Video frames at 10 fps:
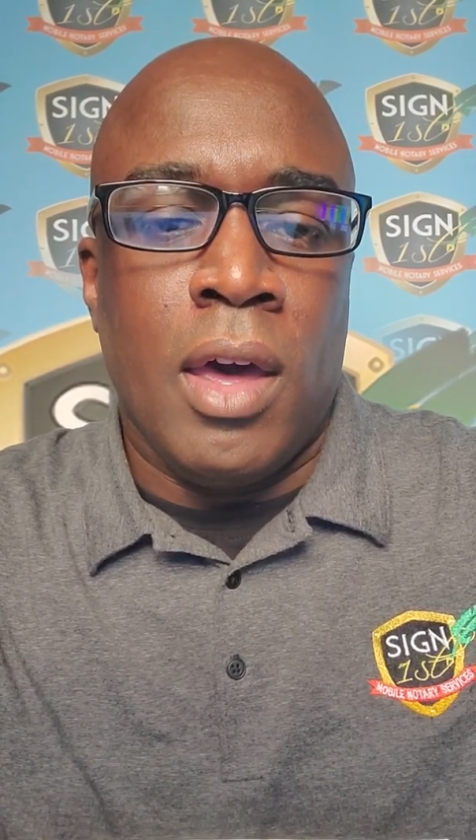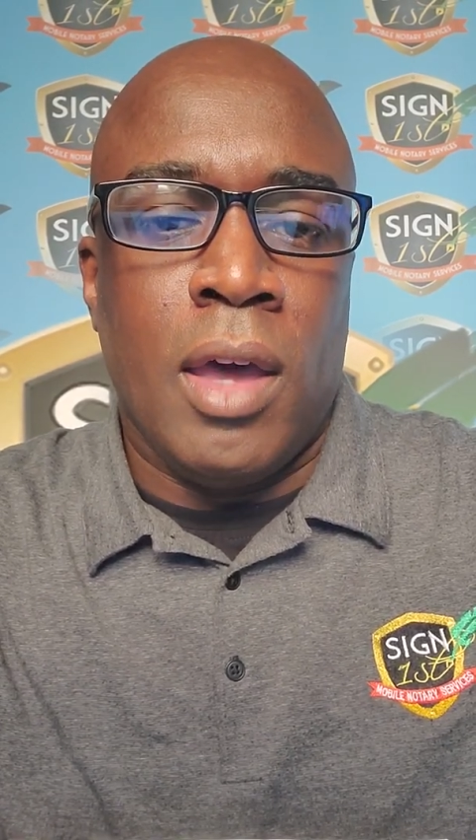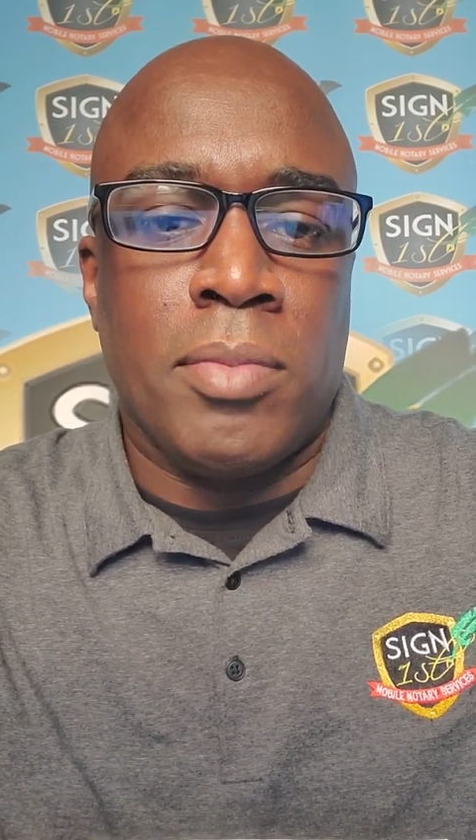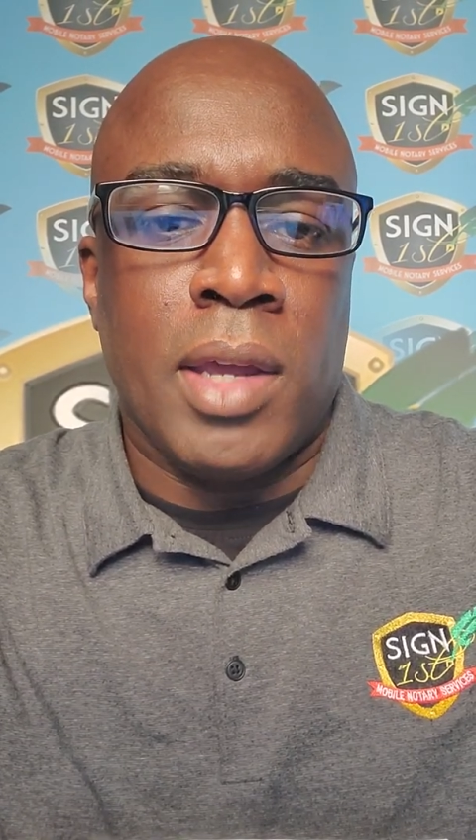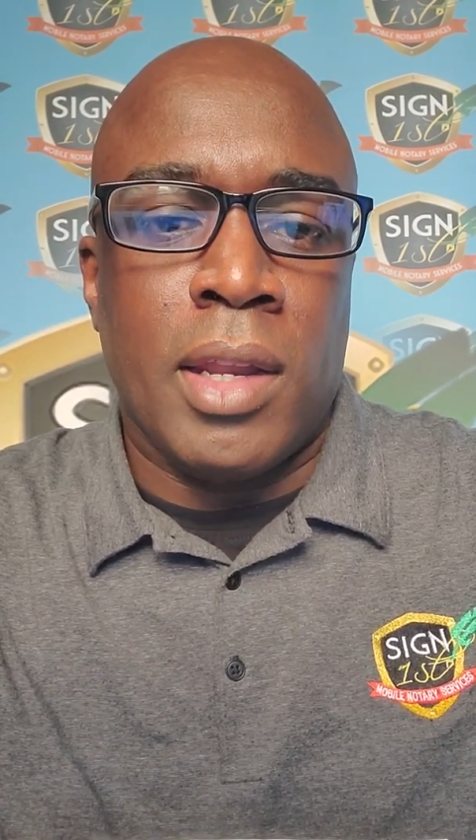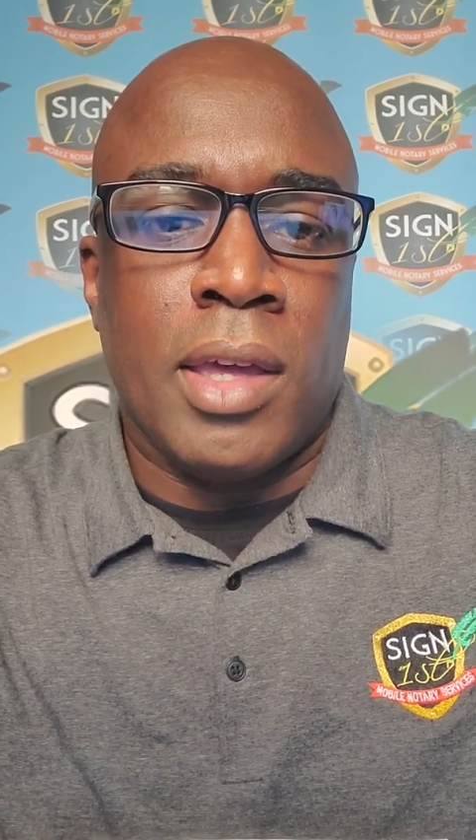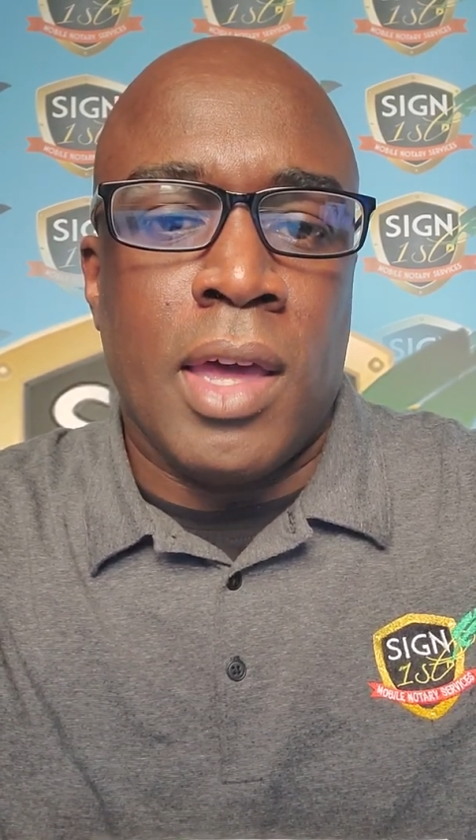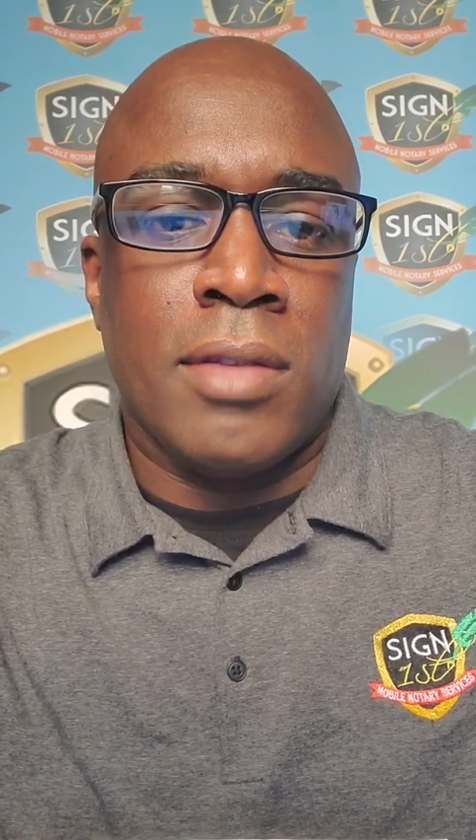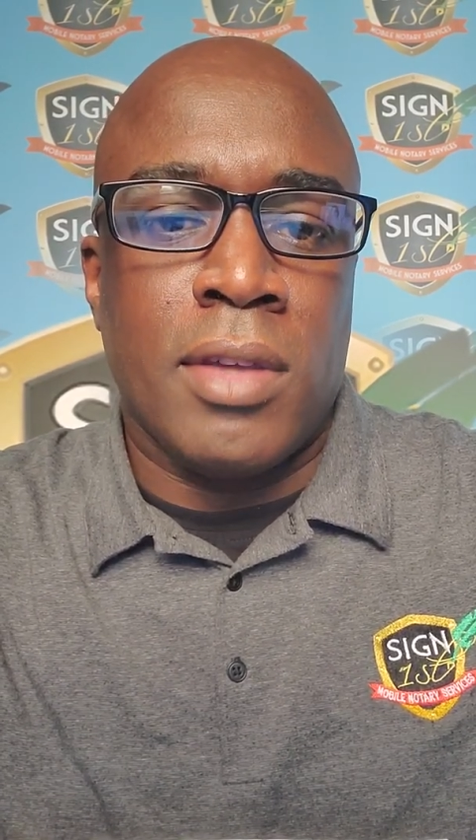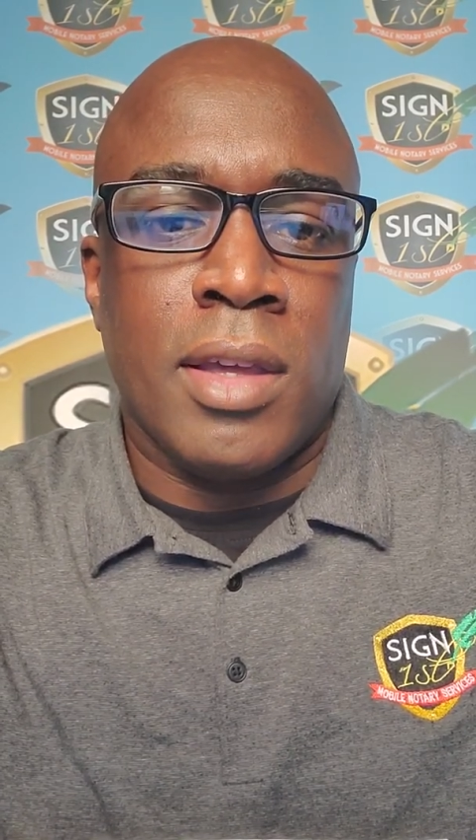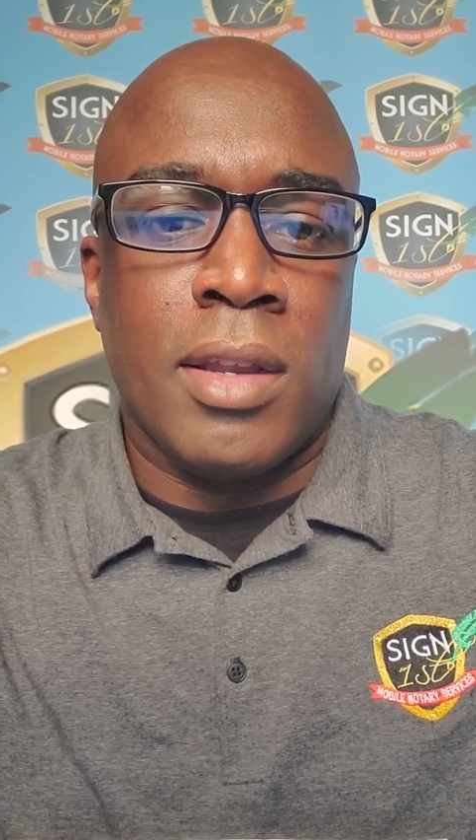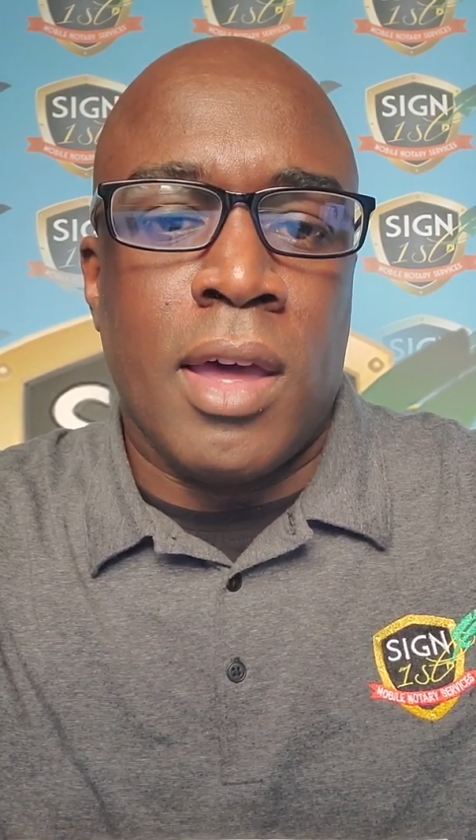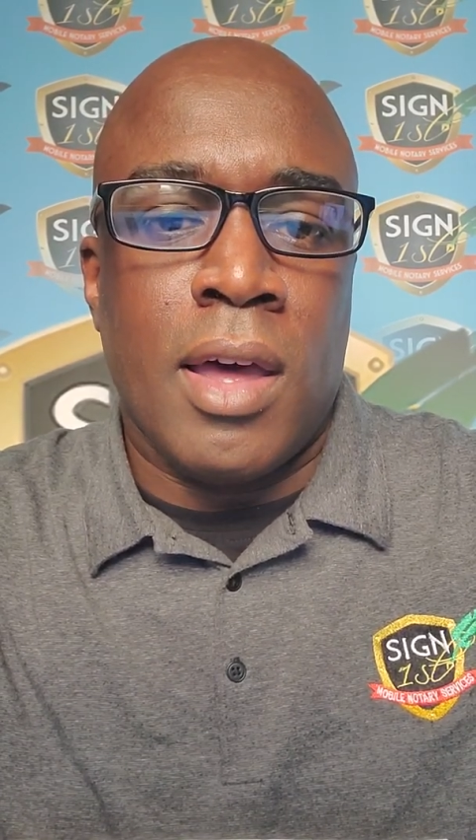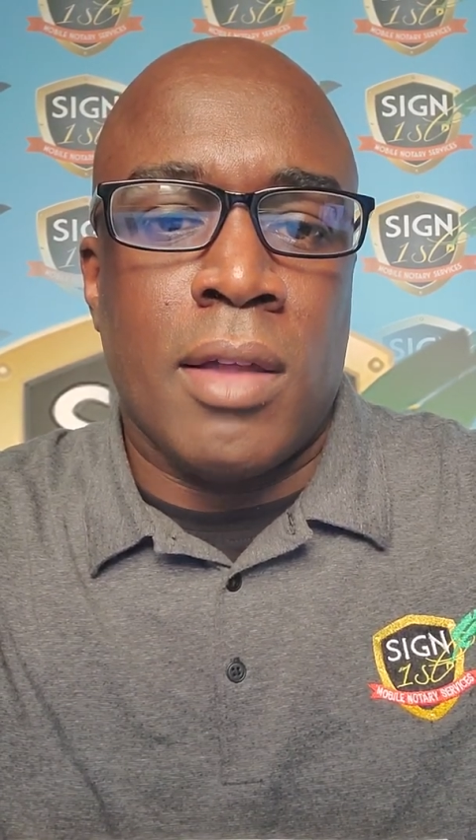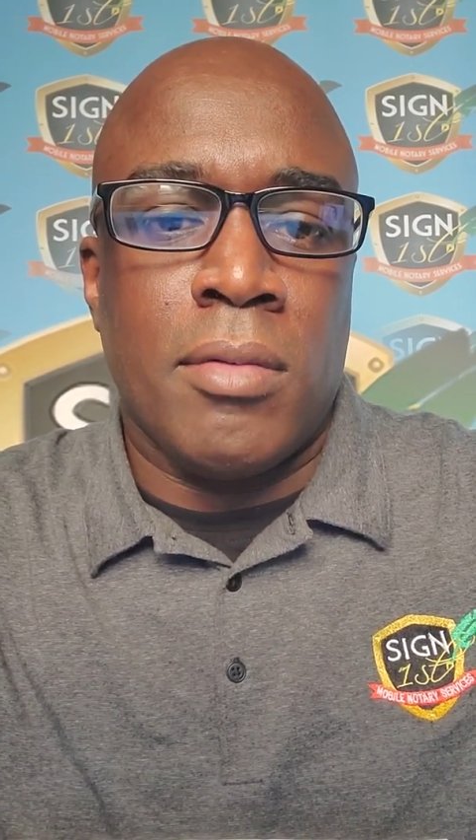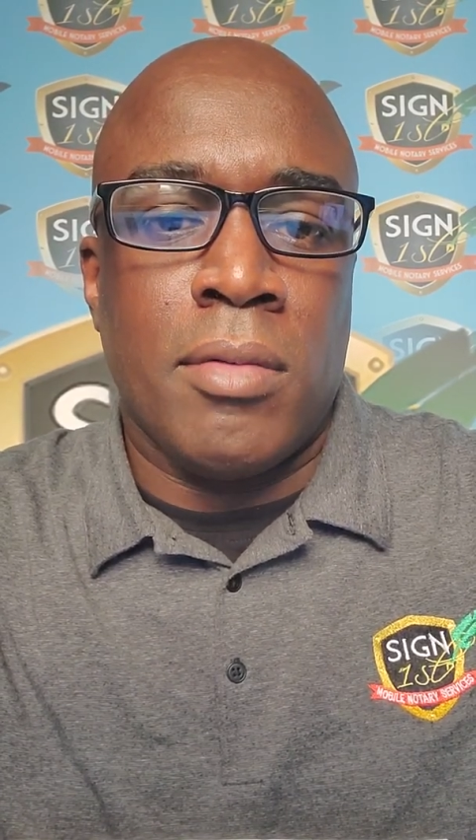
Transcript: updated content uh,